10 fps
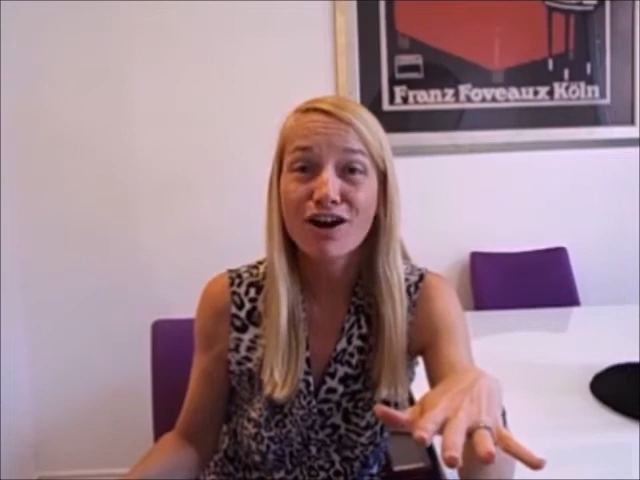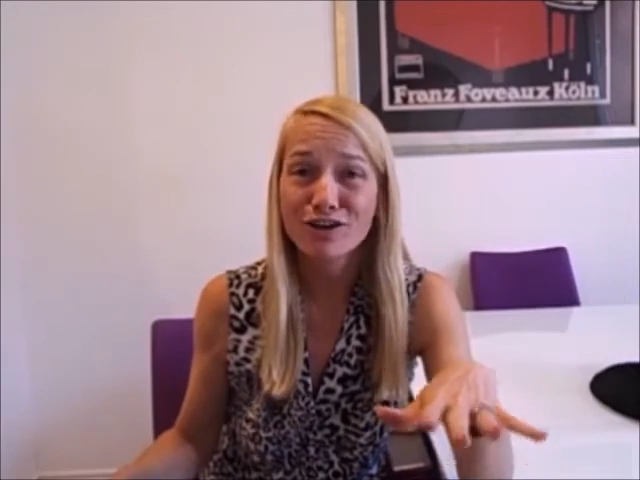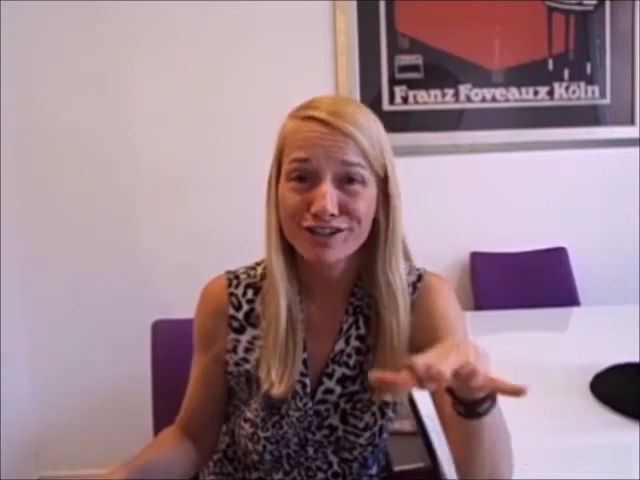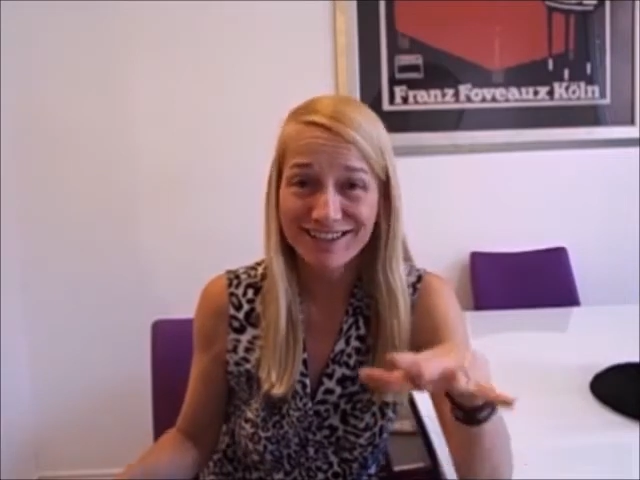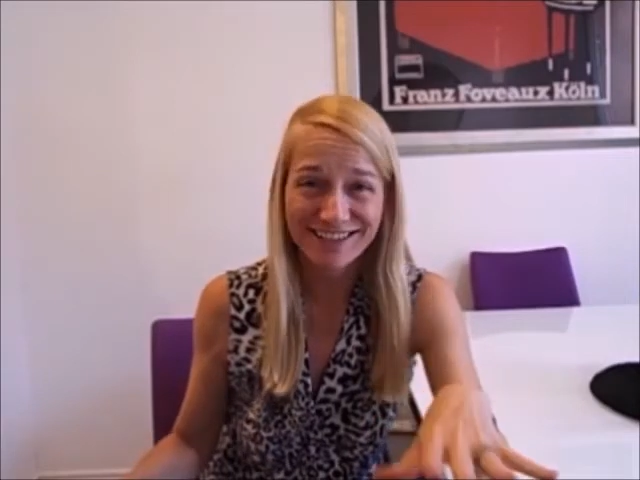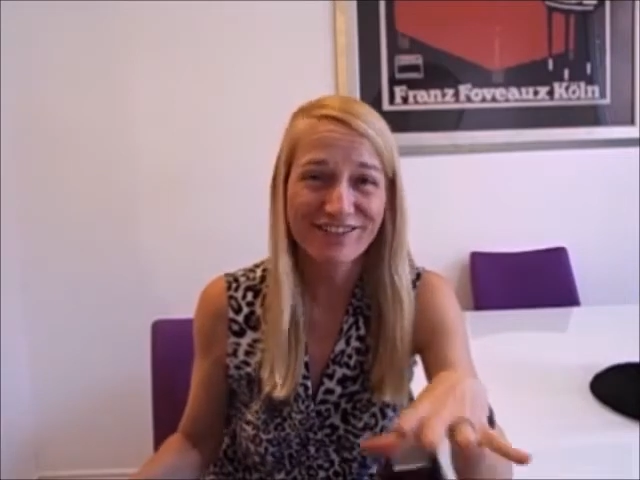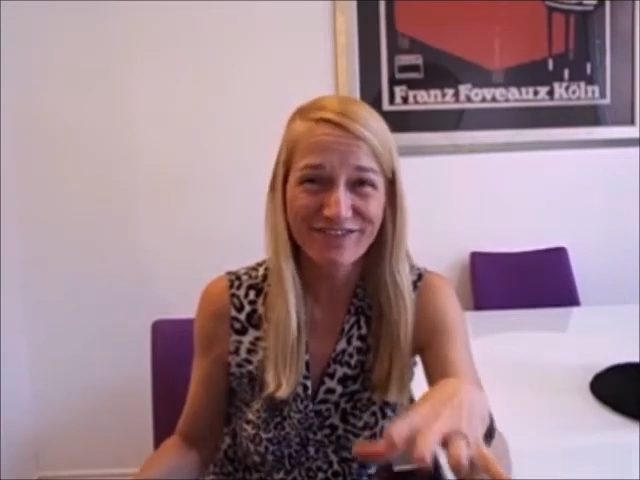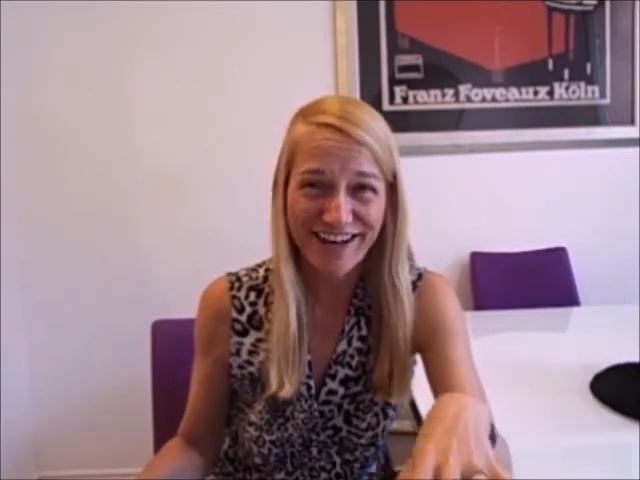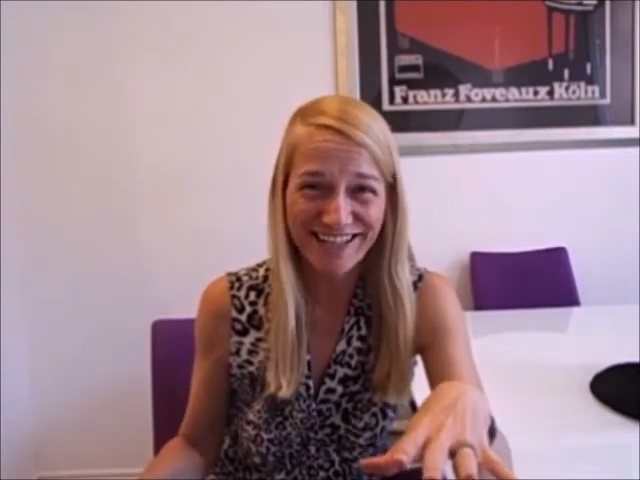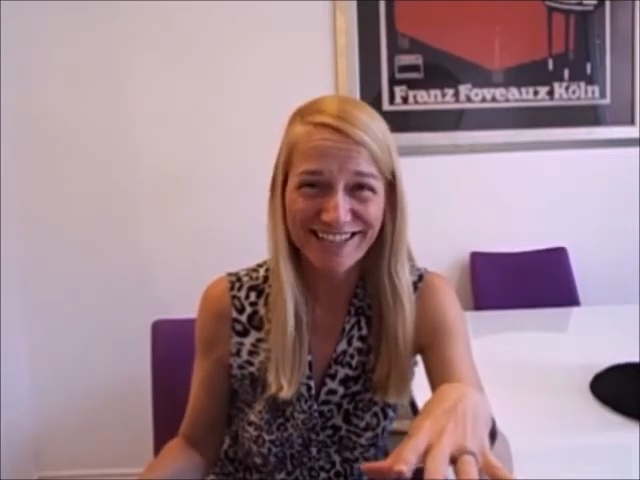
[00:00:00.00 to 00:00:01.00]
are still
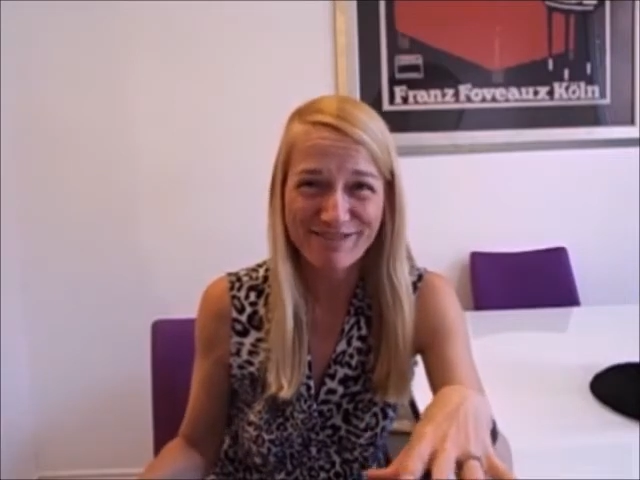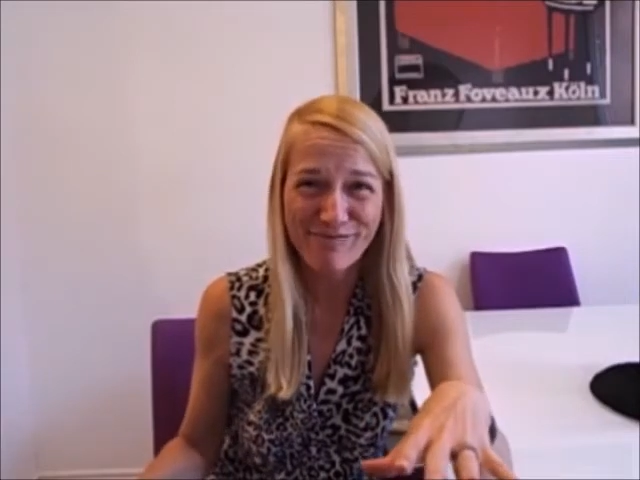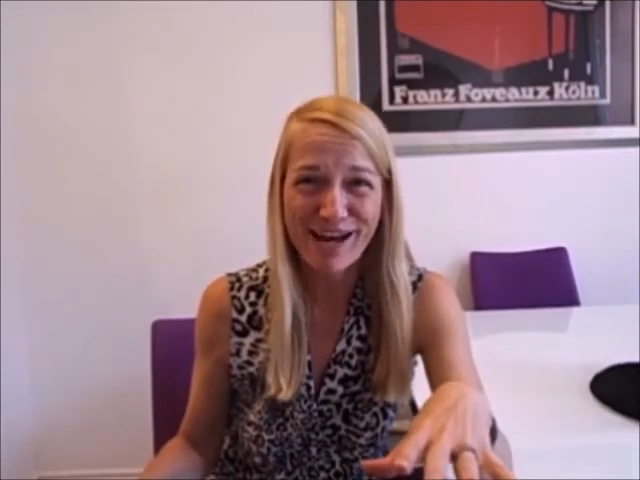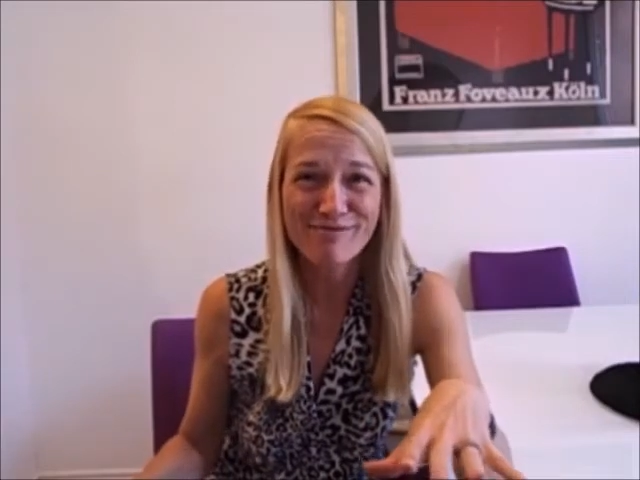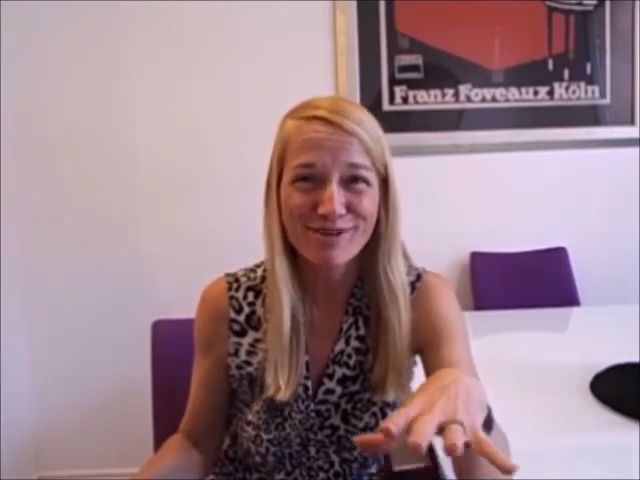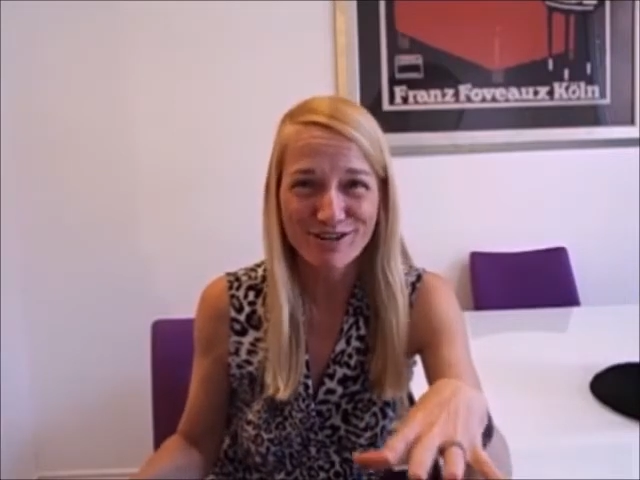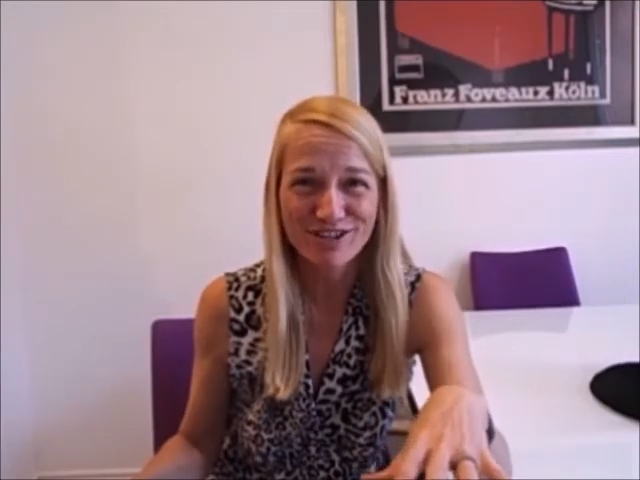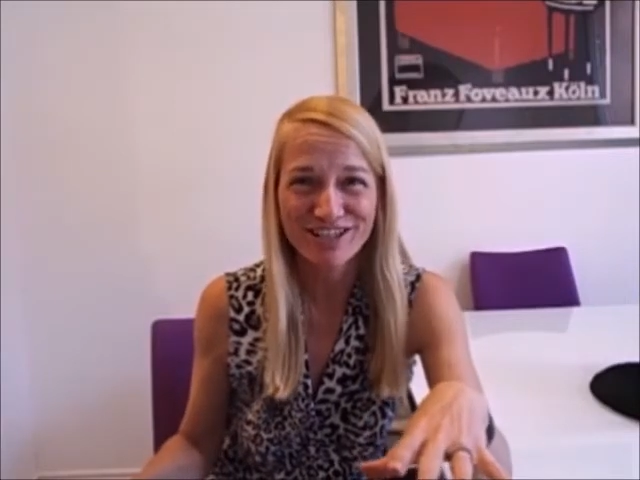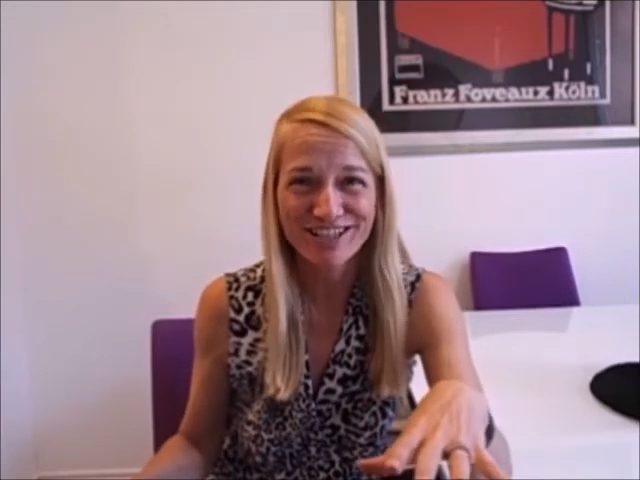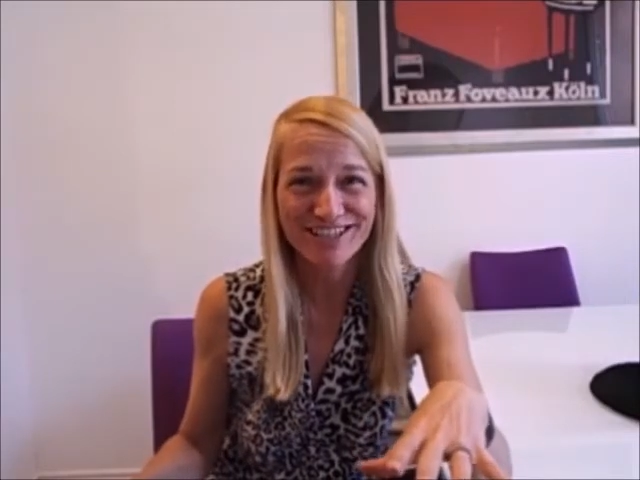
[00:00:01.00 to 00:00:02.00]
affected by
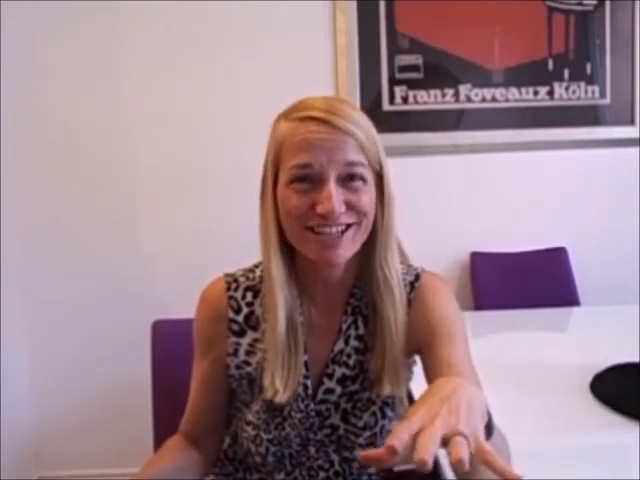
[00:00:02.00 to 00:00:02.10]
emotions.